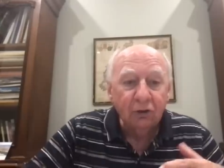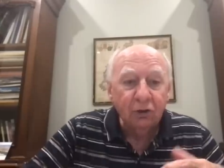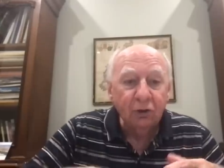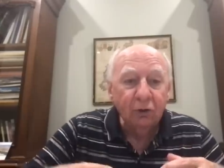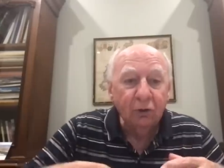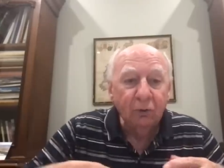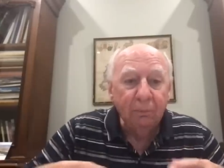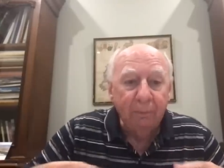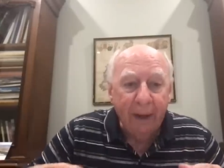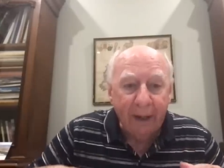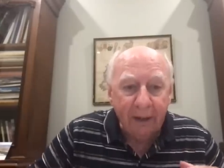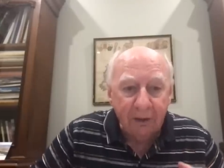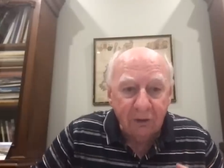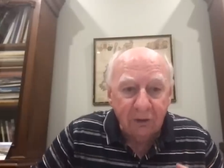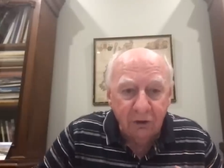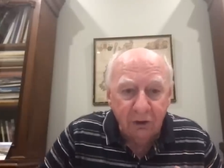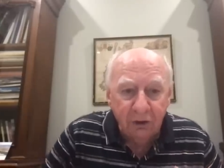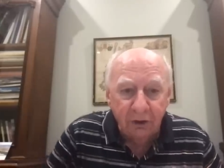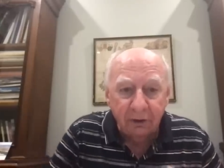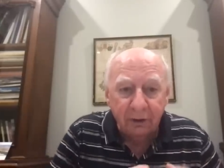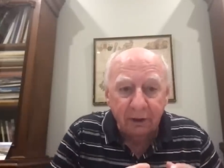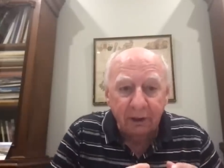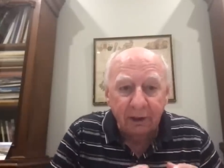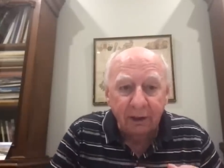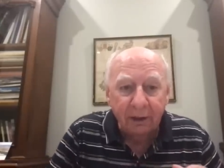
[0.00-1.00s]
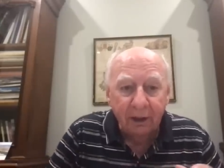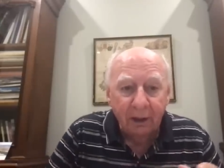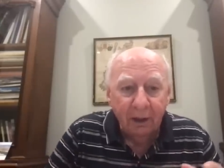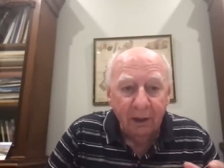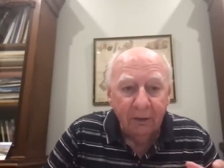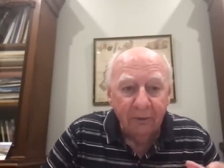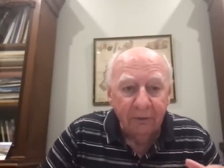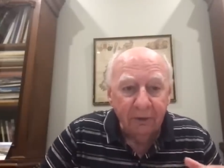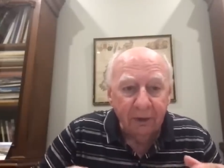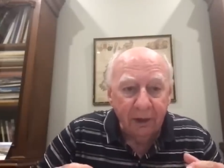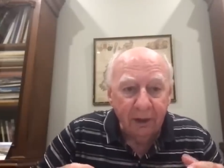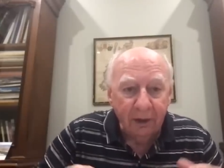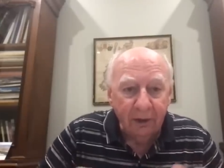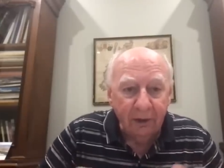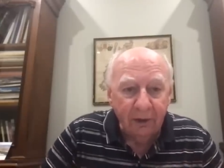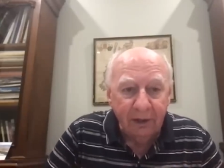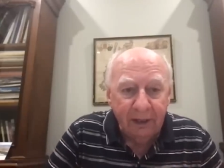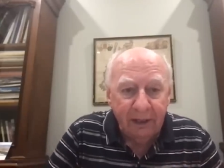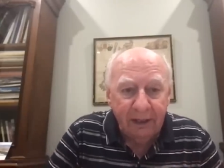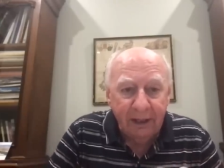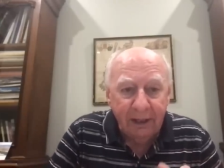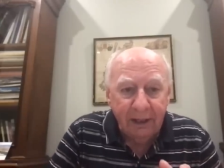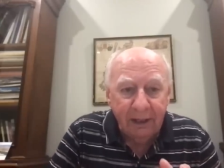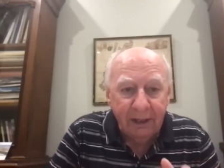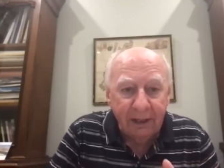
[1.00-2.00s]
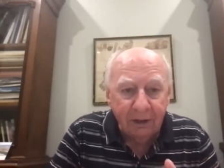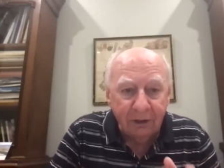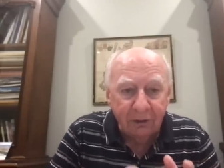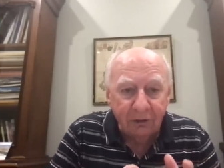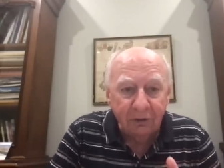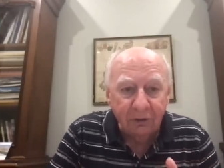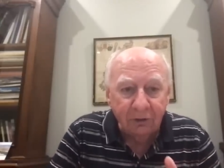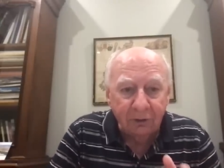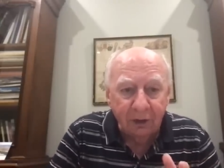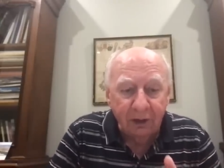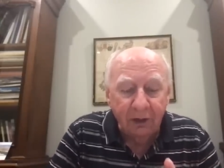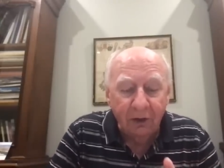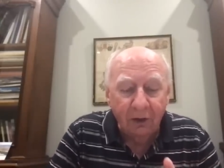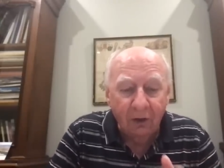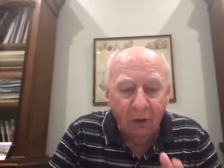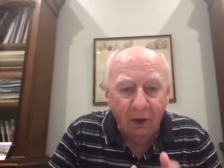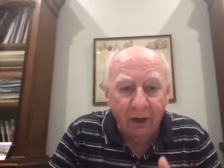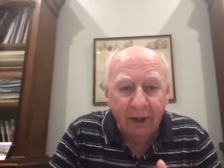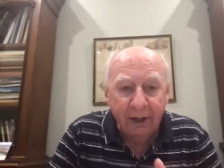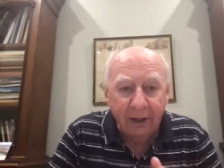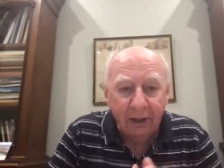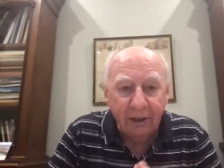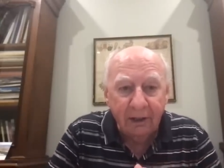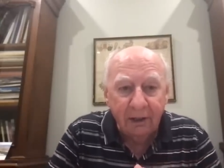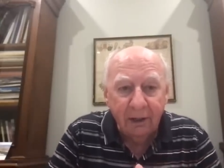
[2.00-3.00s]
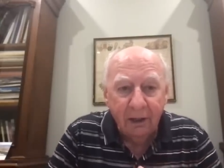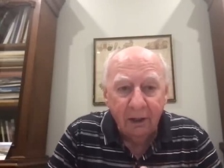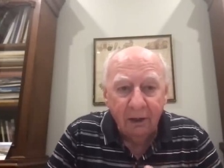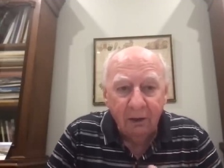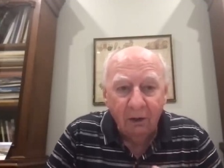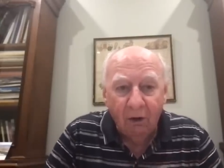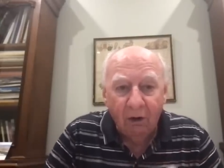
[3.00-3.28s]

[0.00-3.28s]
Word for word: to bacteria that are leaking into the lining